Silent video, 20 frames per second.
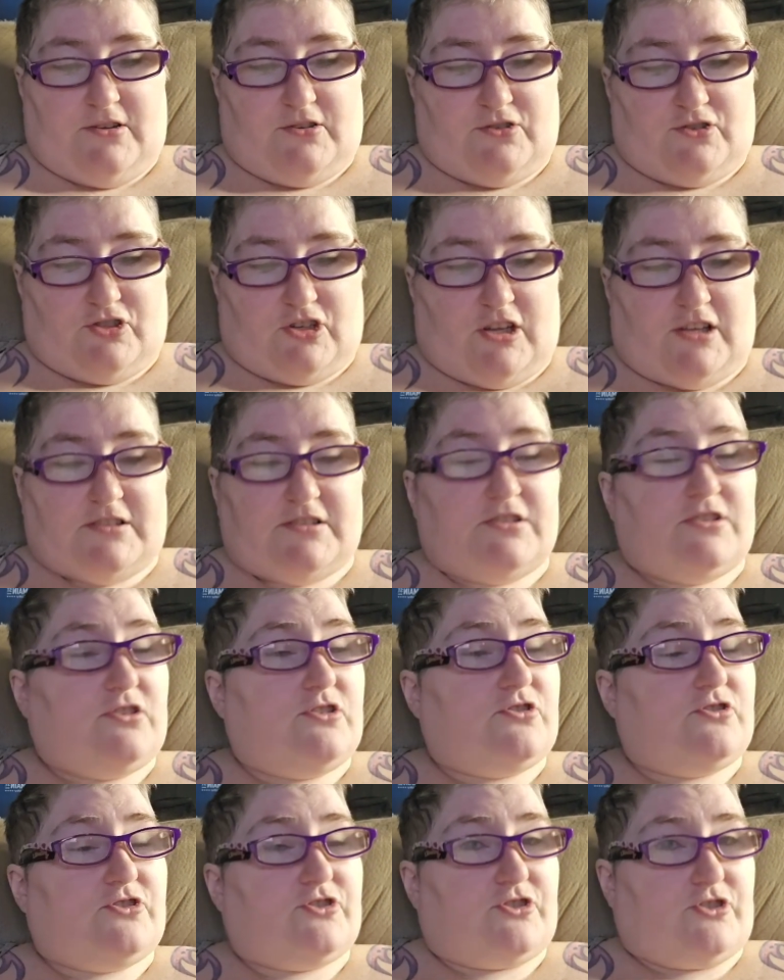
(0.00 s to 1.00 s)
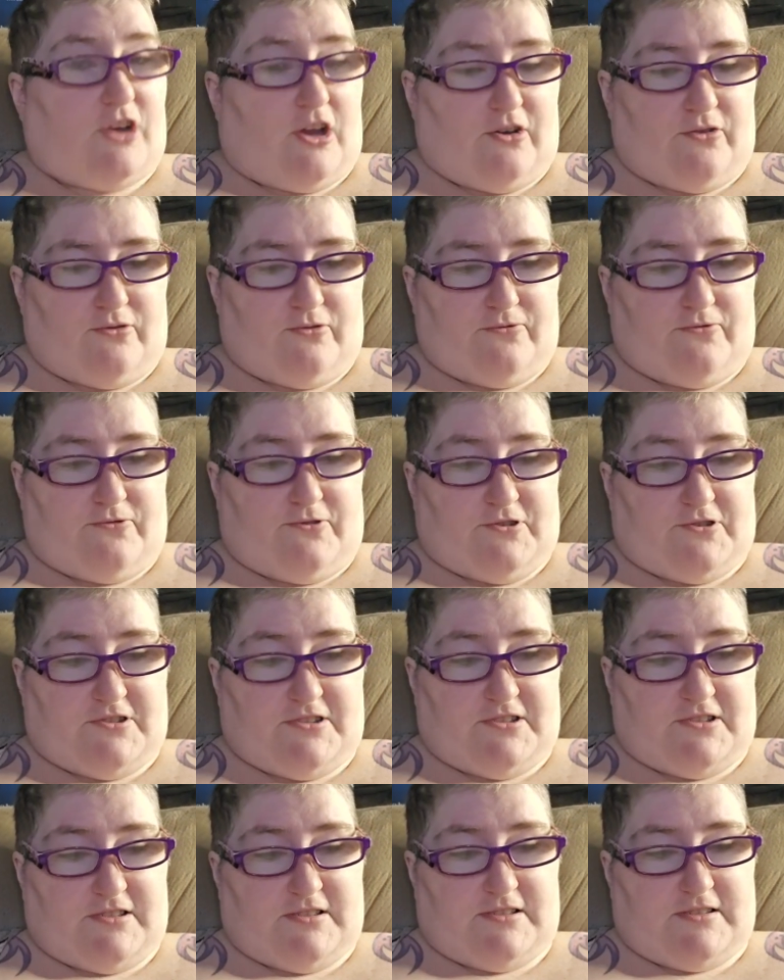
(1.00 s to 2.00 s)
just shout for
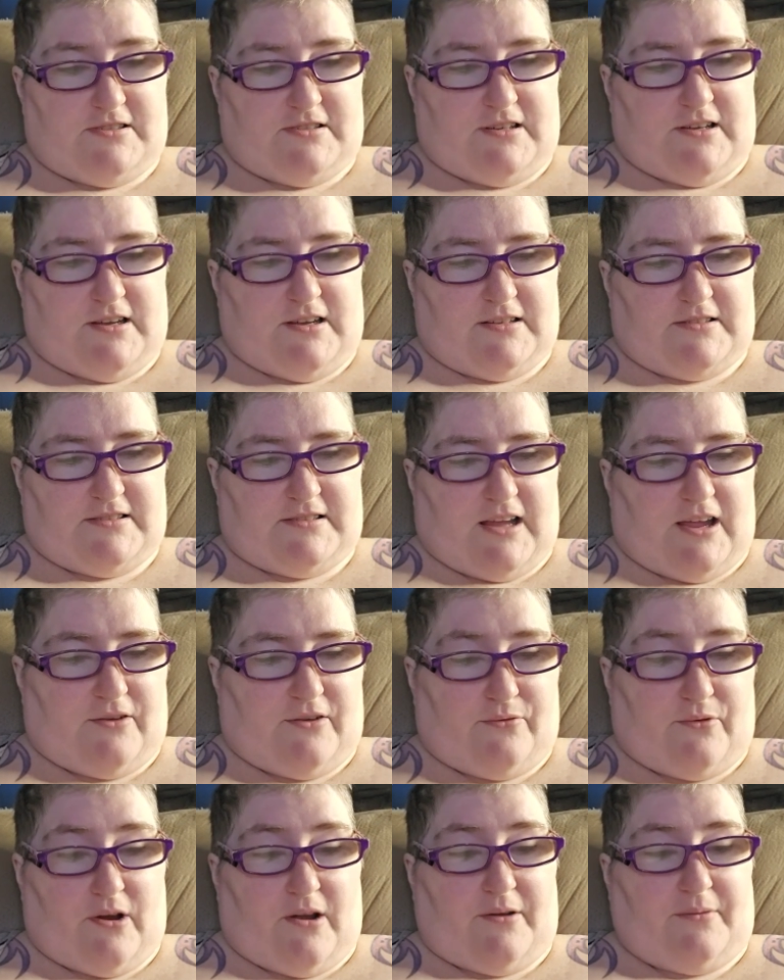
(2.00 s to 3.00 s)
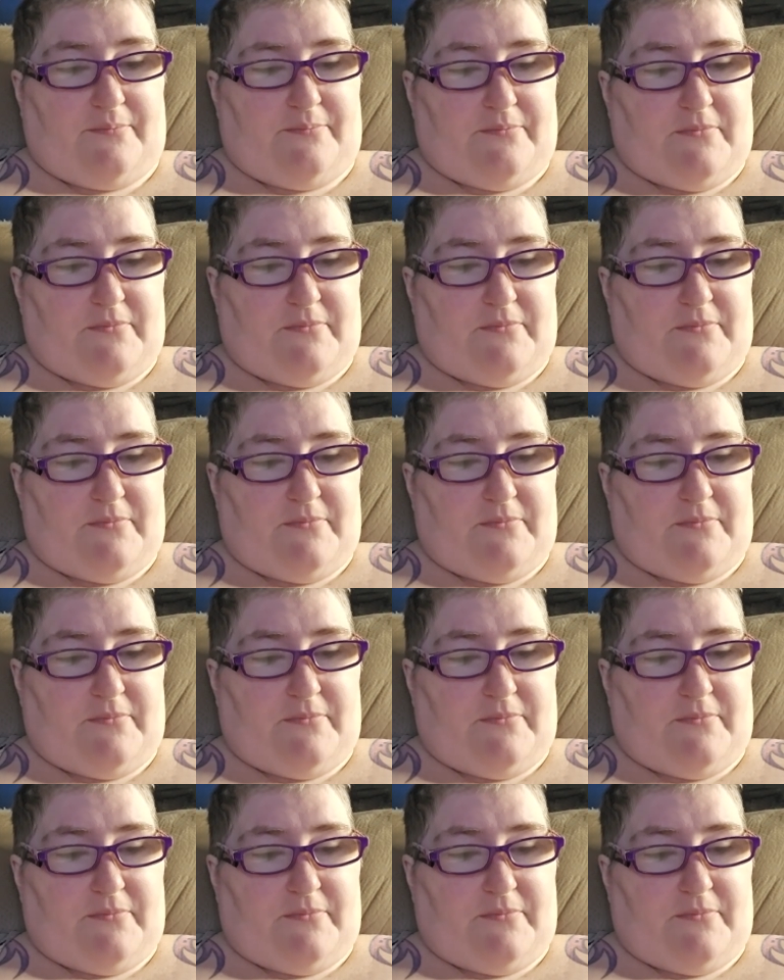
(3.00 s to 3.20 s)
Sandra.